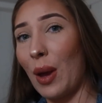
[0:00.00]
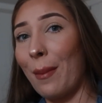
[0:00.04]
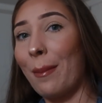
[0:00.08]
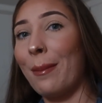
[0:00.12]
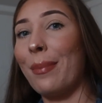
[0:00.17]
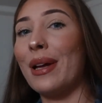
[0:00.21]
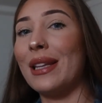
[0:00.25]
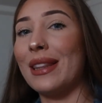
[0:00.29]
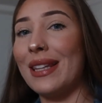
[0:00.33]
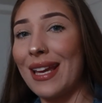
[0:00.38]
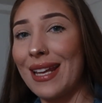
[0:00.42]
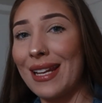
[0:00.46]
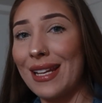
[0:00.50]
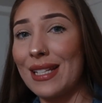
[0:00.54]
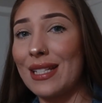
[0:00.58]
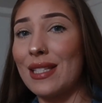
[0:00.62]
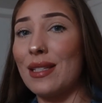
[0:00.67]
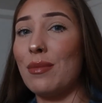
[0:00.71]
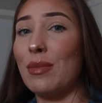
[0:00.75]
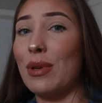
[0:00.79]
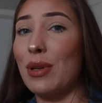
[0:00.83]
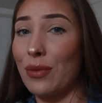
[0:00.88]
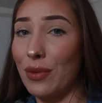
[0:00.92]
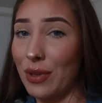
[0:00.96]
but they need
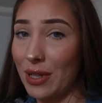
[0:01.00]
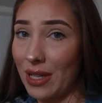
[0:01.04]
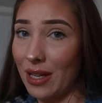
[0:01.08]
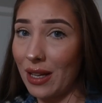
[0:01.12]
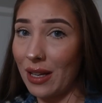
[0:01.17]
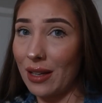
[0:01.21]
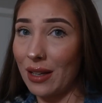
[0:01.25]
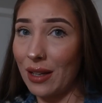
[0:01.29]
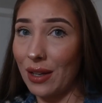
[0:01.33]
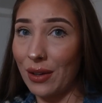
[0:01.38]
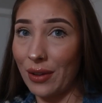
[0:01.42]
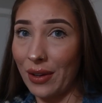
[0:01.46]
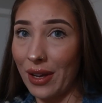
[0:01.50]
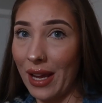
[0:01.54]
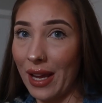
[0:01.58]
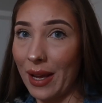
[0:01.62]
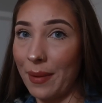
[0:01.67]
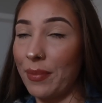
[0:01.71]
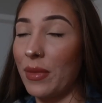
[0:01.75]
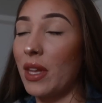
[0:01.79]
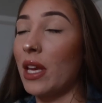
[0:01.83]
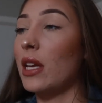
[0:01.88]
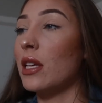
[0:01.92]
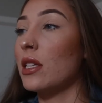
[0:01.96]
to be redone
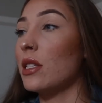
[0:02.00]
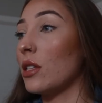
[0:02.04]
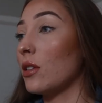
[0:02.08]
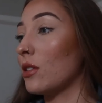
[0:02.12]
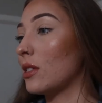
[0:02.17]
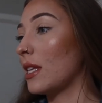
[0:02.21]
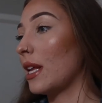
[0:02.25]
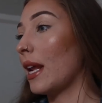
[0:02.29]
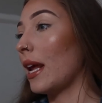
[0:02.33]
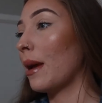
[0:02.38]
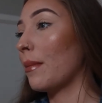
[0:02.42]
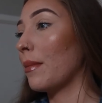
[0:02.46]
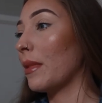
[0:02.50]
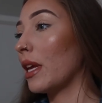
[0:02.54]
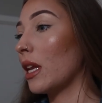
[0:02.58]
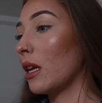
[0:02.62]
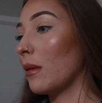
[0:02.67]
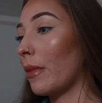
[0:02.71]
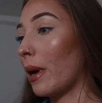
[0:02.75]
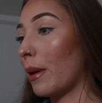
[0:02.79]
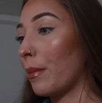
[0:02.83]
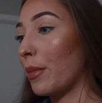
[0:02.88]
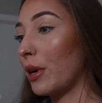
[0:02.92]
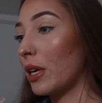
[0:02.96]
okay so today i'm
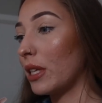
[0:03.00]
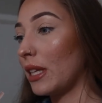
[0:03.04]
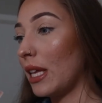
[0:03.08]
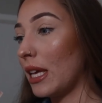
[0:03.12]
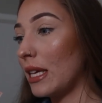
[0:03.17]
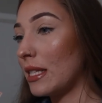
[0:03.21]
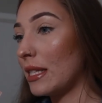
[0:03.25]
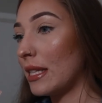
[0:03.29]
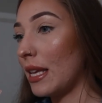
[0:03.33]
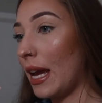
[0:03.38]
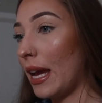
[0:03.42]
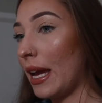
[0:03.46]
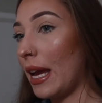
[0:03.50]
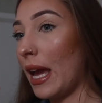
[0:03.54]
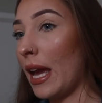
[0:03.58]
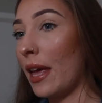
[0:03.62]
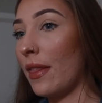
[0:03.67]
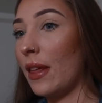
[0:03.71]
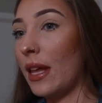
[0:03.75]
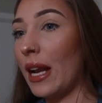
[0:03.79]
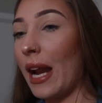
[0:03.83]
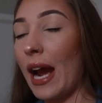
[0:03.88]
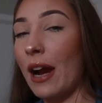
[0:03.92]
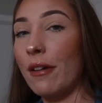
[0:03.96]
getting my birthday set
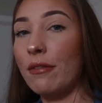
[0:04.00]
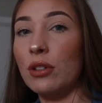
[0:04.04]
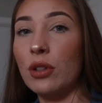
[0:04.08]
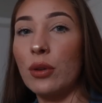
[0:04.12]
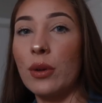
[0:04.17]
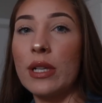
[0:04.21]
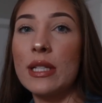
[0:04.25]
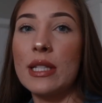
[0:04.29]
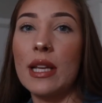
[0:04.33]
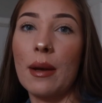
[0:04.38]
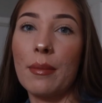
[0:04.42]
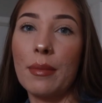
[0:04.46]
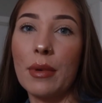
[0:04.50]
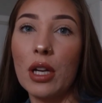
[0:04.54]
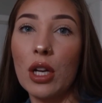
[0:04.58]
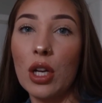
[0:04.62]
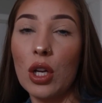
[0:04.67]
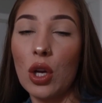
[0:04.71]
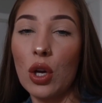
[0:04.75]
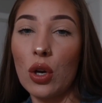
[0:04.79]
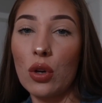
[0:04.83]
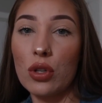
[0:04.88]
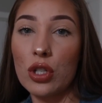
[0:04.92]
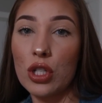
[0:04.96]
and then afterwards i'm
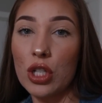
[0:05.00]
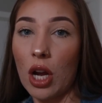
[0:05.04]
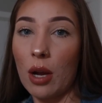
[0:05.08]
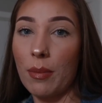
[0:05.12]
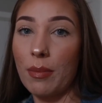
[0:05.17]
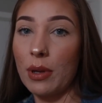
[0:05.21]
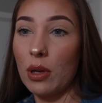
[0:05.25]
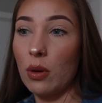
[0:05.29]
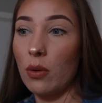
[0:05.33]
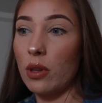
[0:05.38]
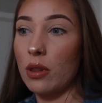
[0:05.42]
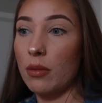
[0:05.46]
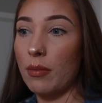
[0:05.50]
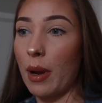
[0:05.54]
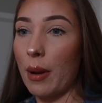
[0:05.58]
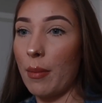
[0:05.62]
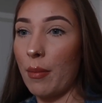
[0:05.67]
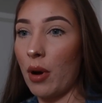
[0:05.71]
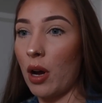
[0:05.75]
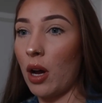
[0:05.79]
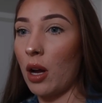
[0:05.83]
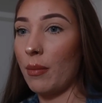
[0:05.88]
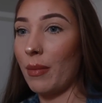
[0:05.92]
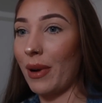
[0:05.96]
gonna go shopping with my
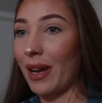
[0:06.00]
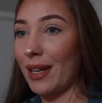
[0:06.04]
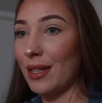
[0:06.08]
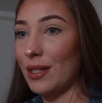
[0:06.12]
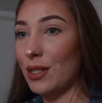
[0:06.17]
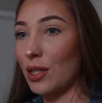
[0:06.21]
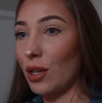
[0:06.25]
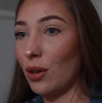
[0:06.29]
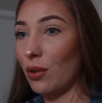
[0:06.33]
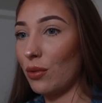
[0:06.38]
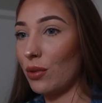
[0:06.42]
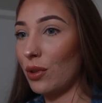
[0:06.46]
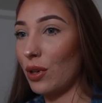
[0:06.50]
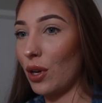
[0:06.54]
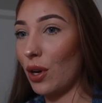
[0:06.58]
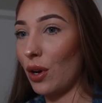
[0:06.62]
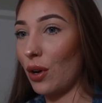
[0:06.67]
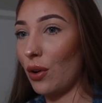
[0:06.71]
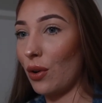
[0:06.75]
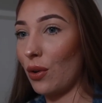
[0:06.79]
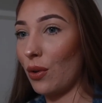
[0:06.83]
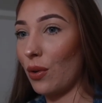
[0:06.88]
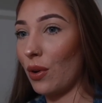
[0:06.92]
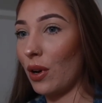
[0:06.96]
mom i don't
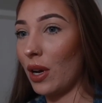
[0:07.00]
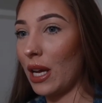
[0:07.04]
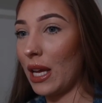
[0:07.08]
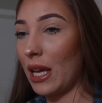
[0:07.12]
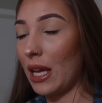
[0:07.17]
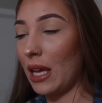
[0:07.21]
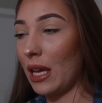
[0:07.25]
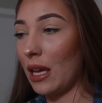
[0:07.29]
know